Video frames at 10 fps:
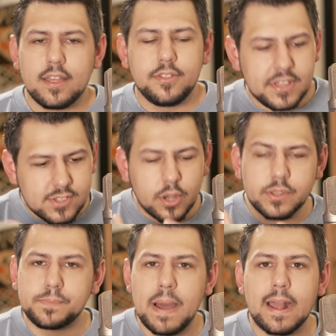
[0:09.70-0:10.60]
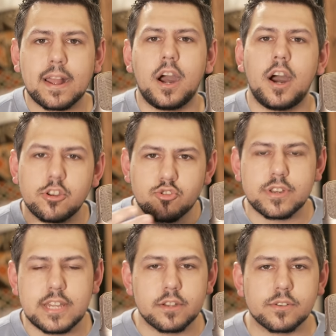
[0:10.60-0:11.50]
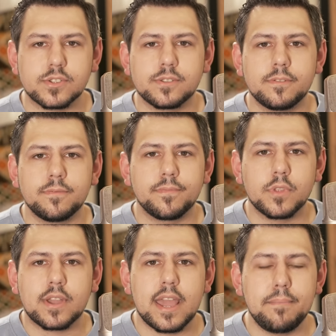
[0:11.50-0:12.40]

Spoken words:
This goes back 100 years, okay?